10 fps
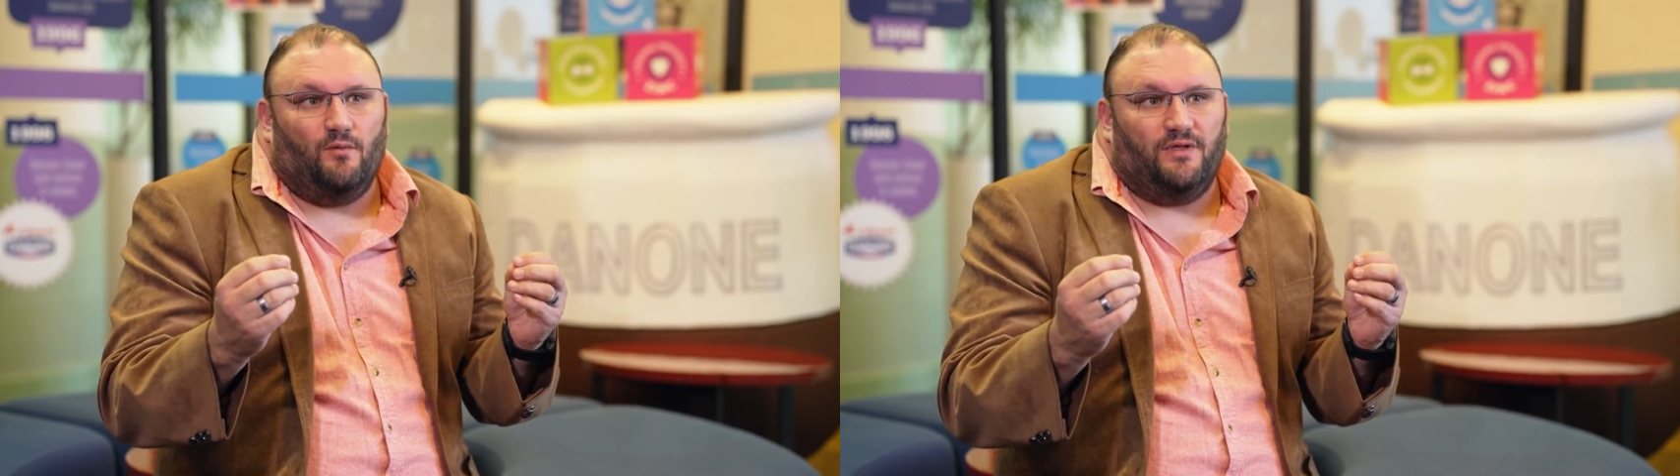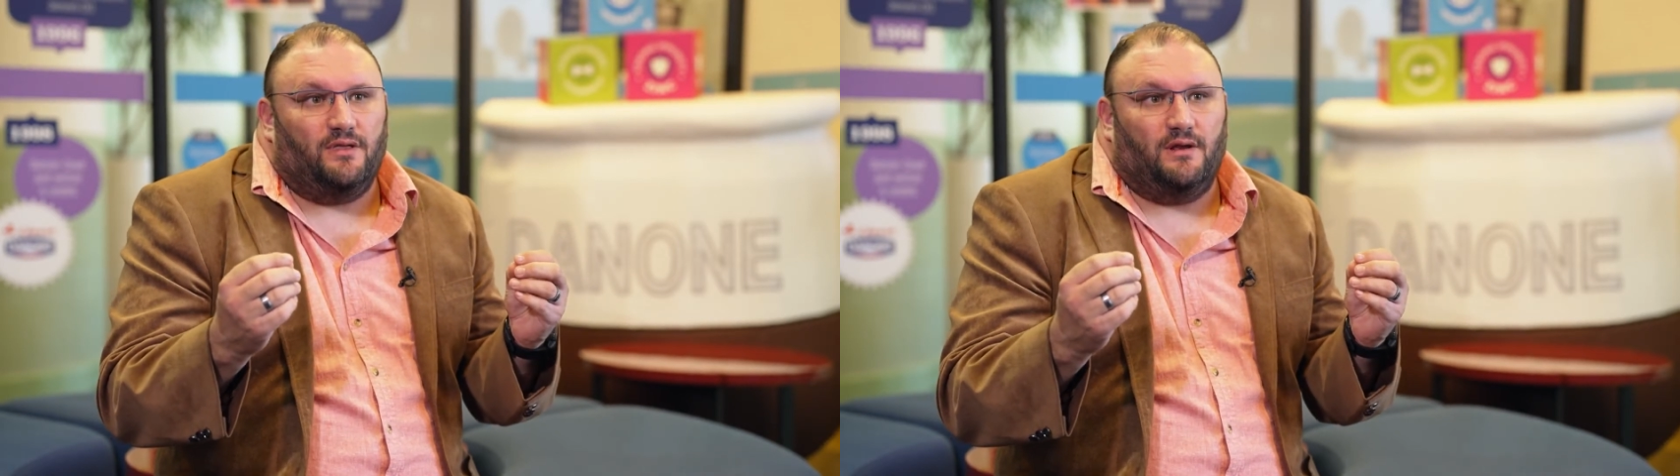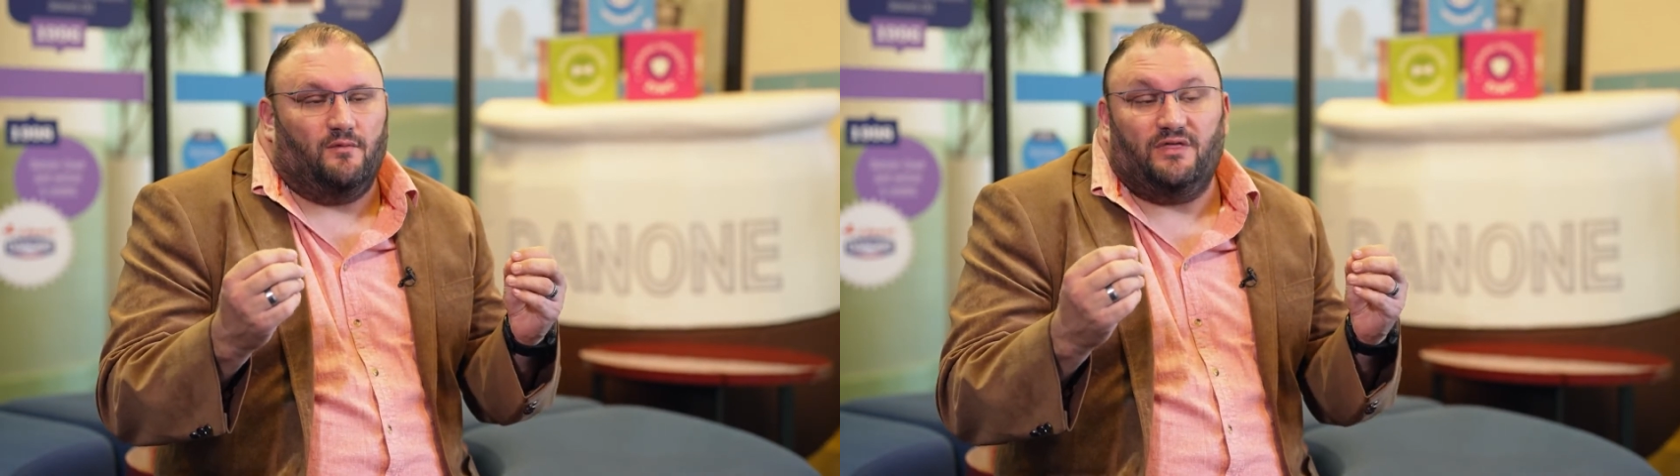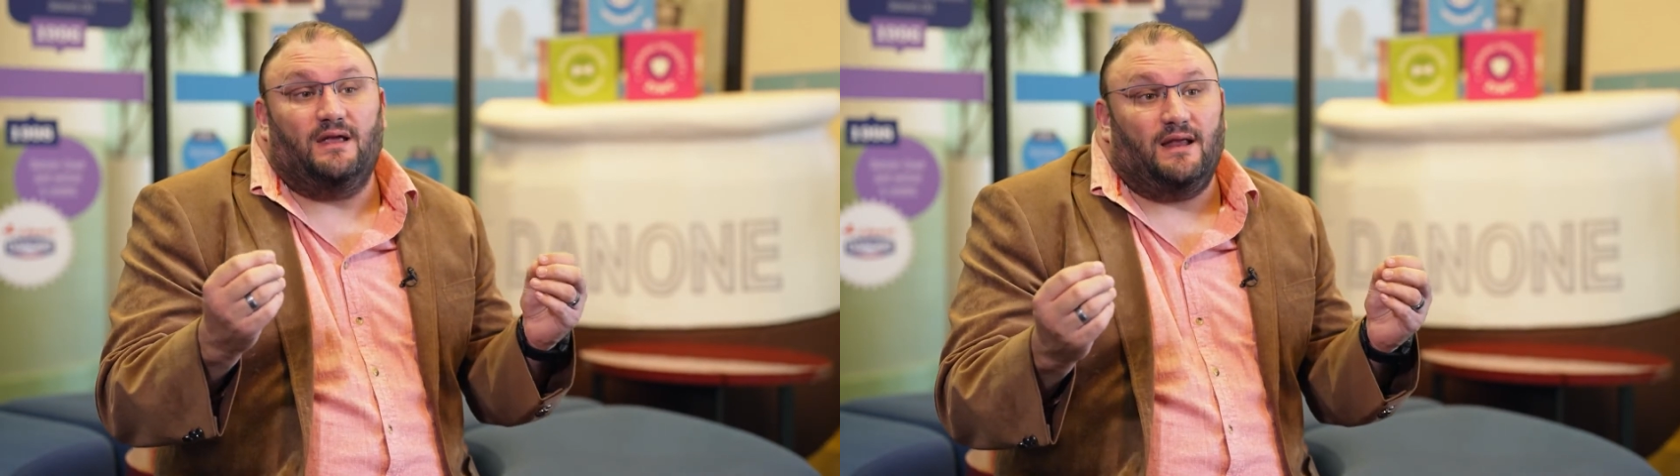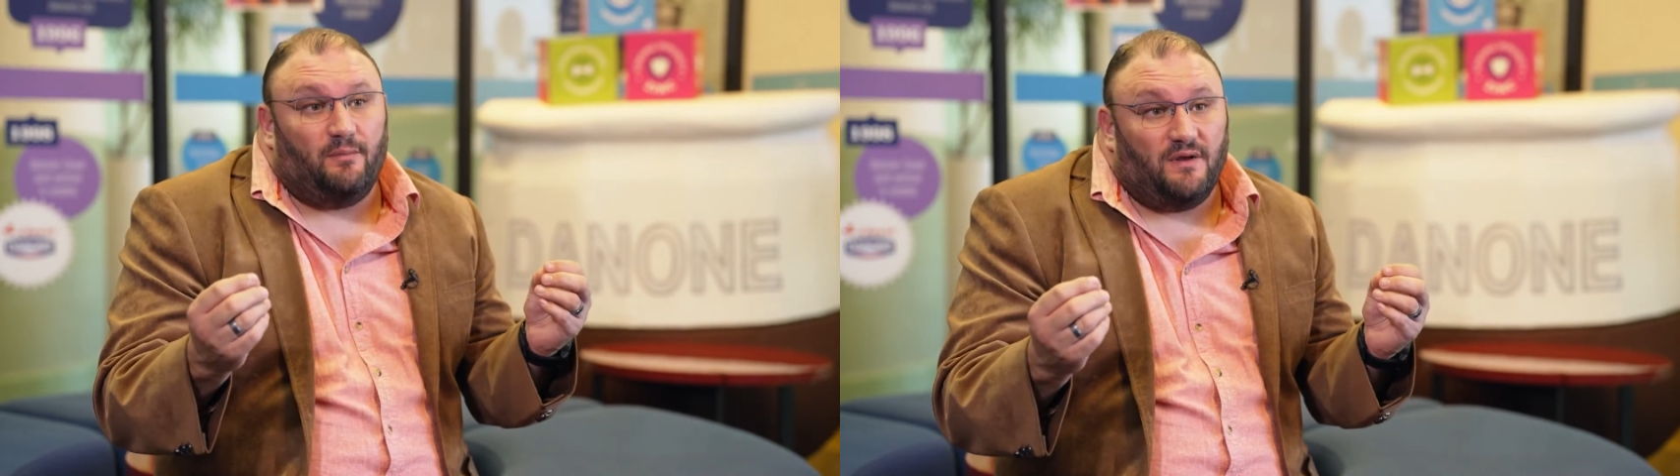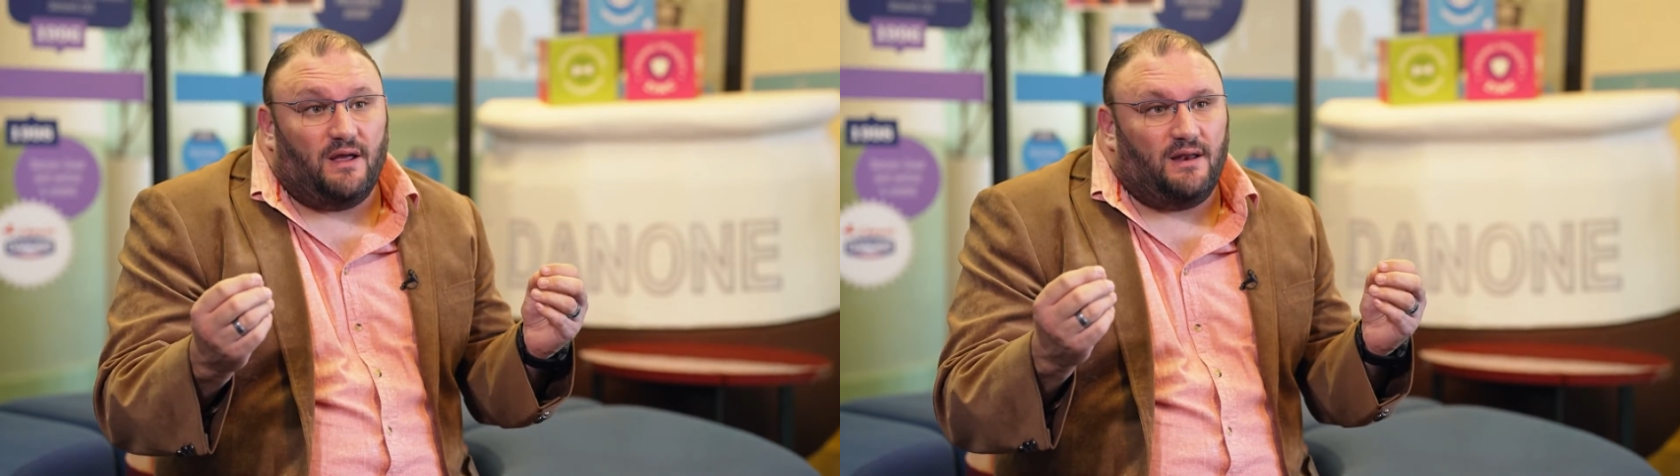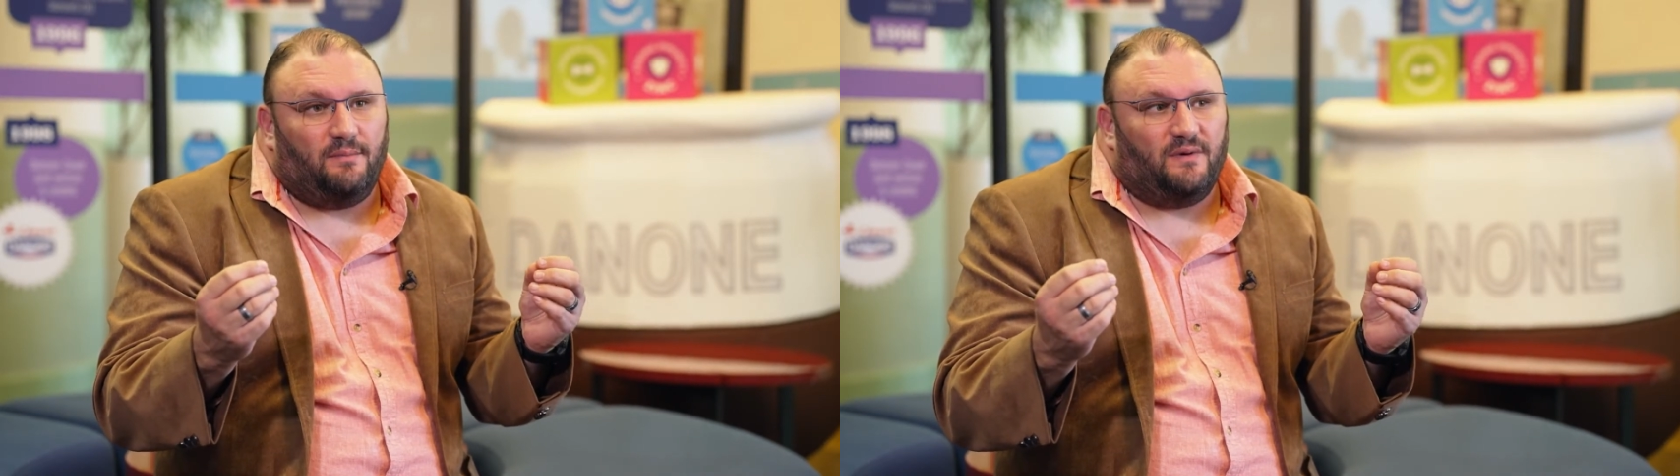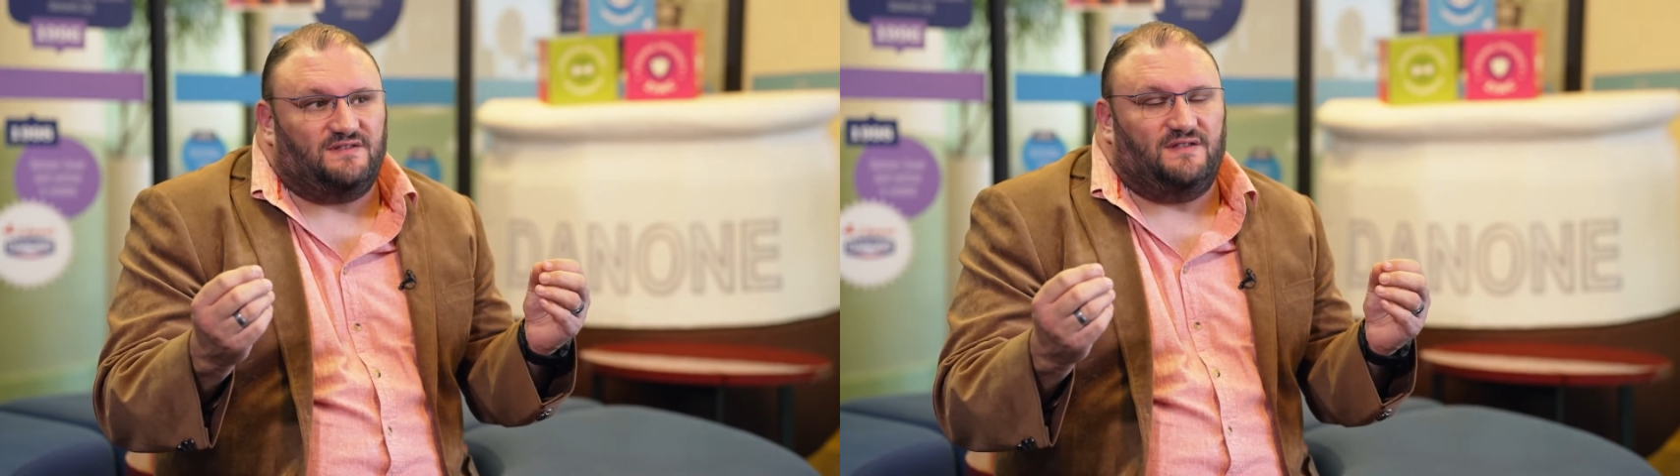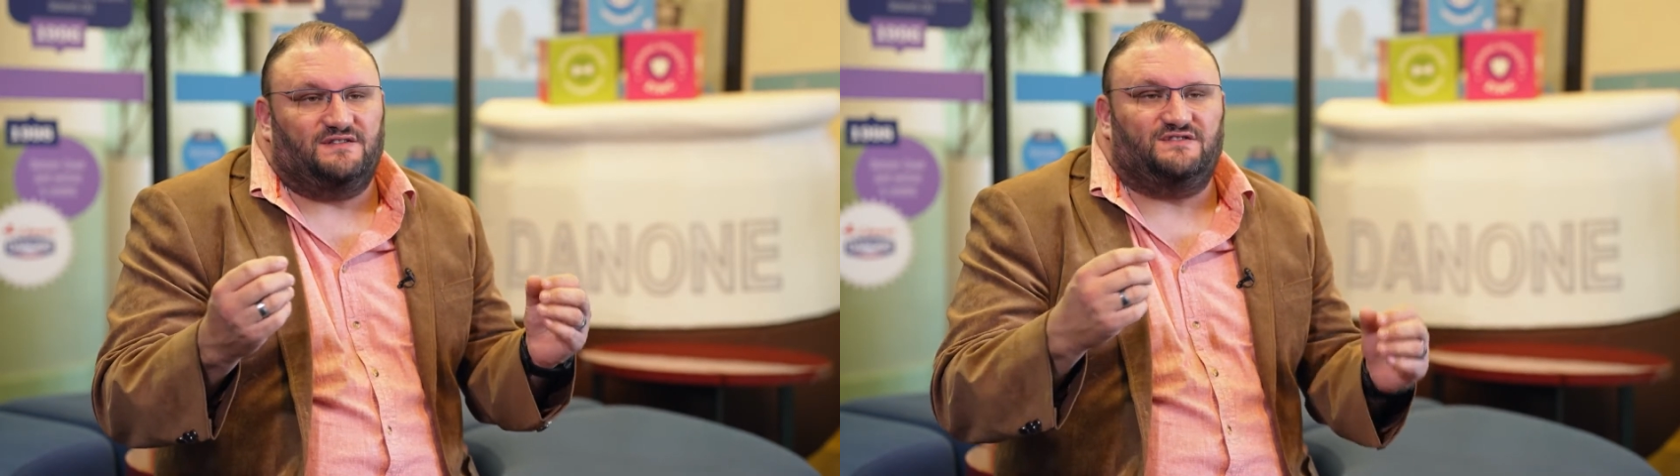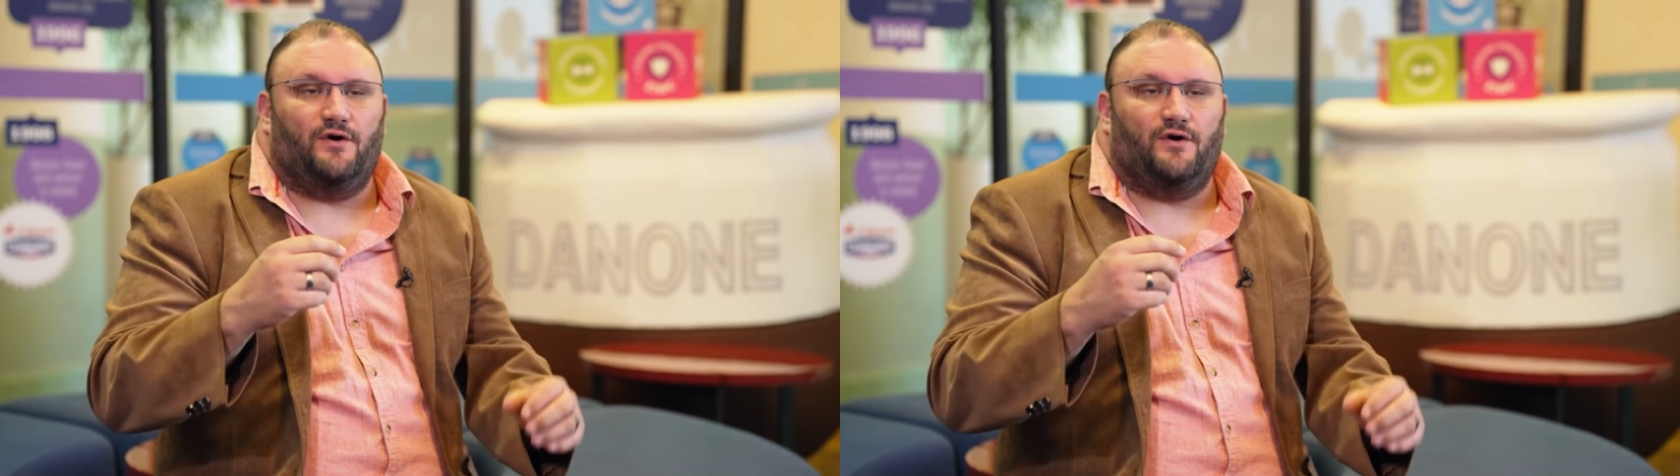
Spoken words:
within any business.